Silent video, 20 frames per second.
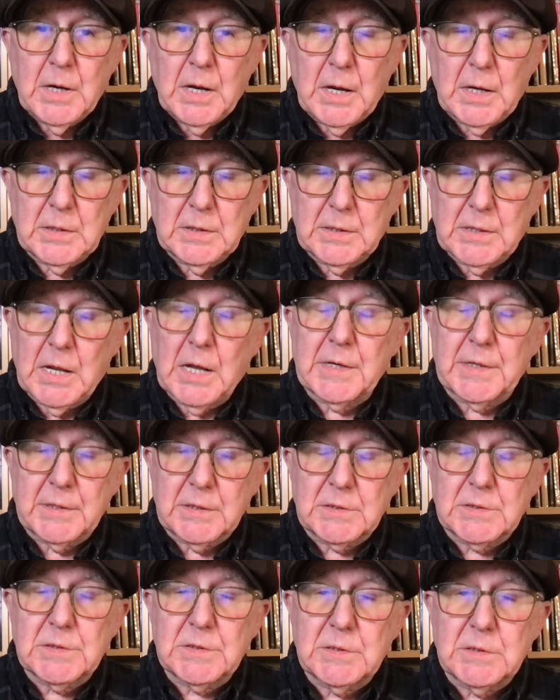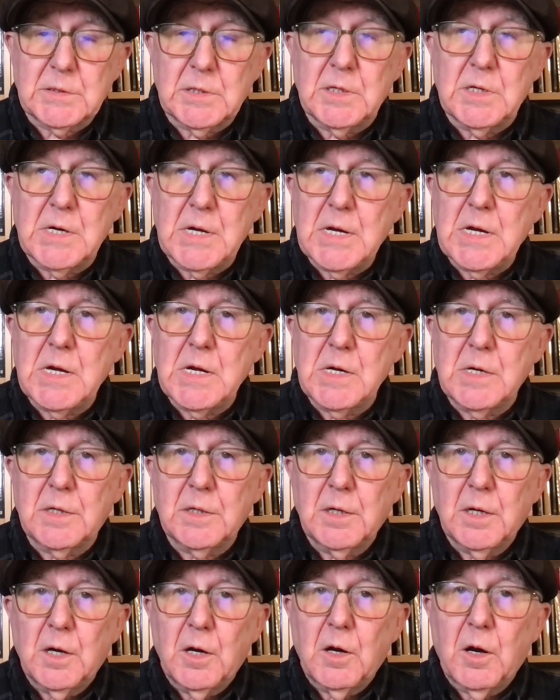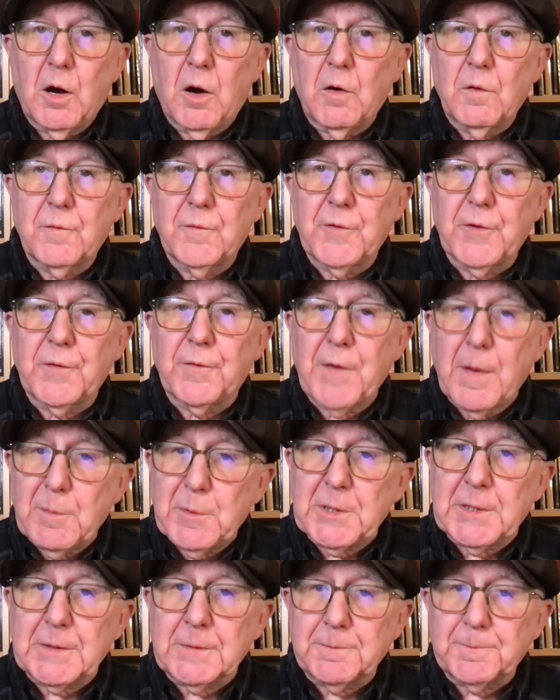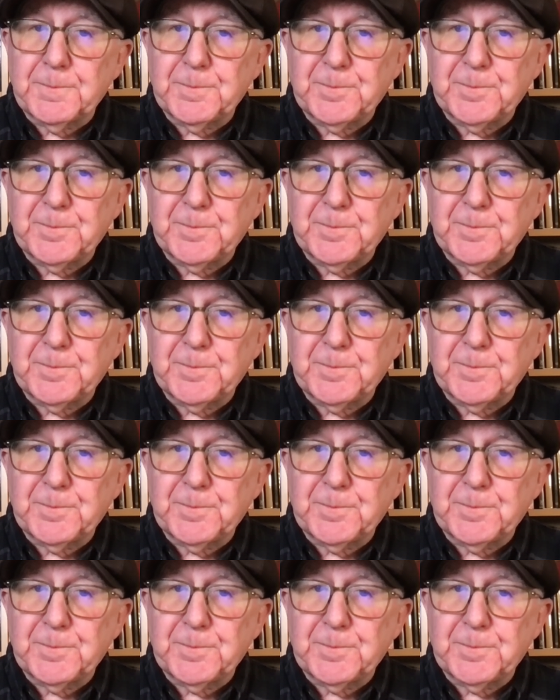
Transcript: And that is the need of the femininity.